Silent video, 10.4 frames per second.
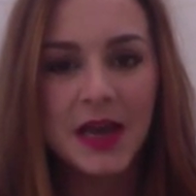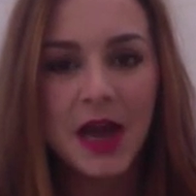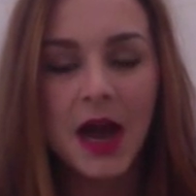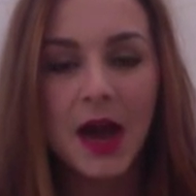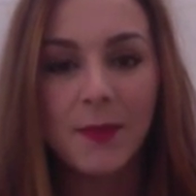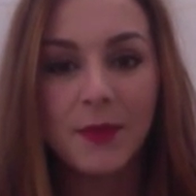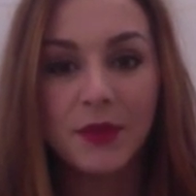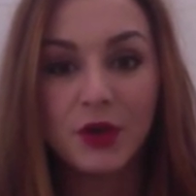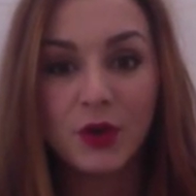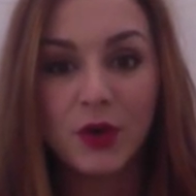But the
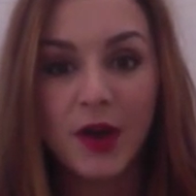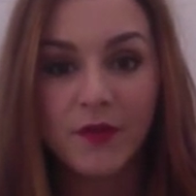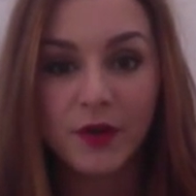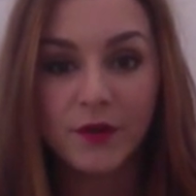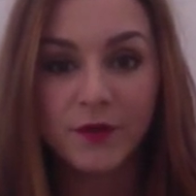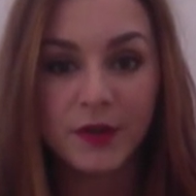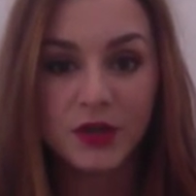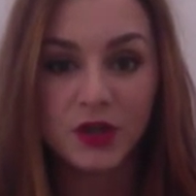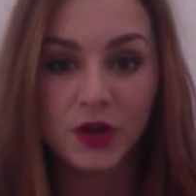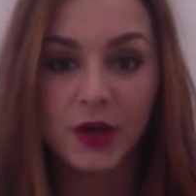new cover
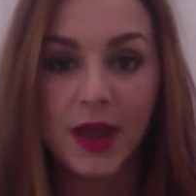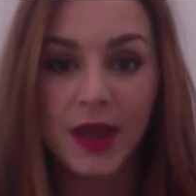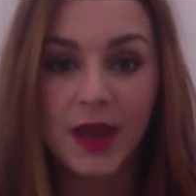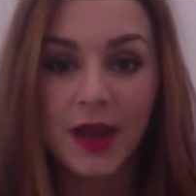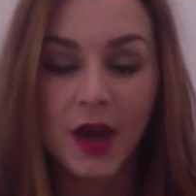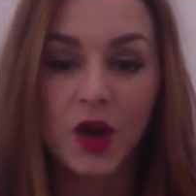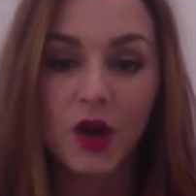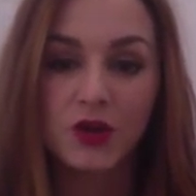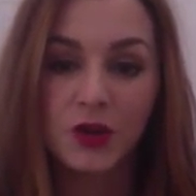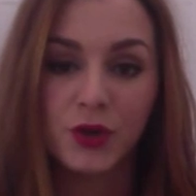featured a
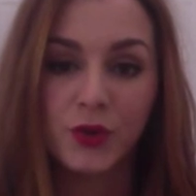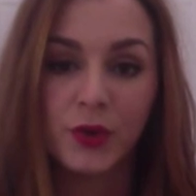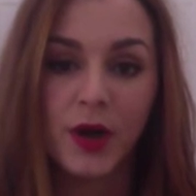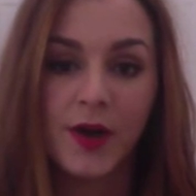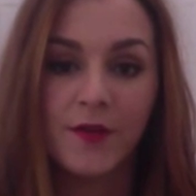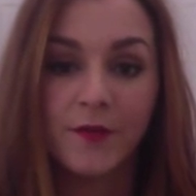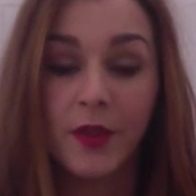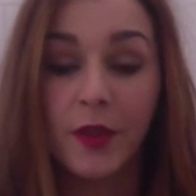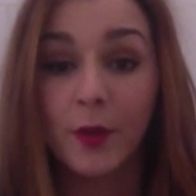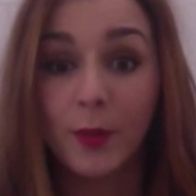cartoon
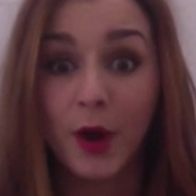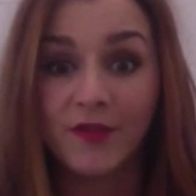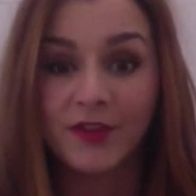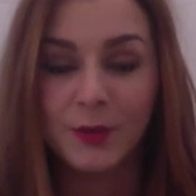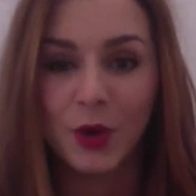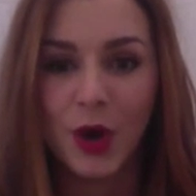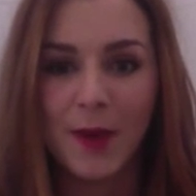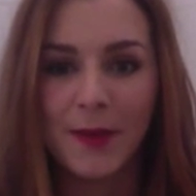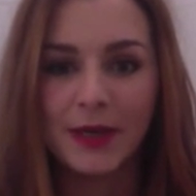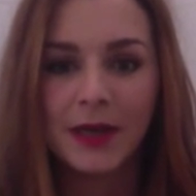of the Prophet
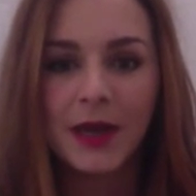Muhammad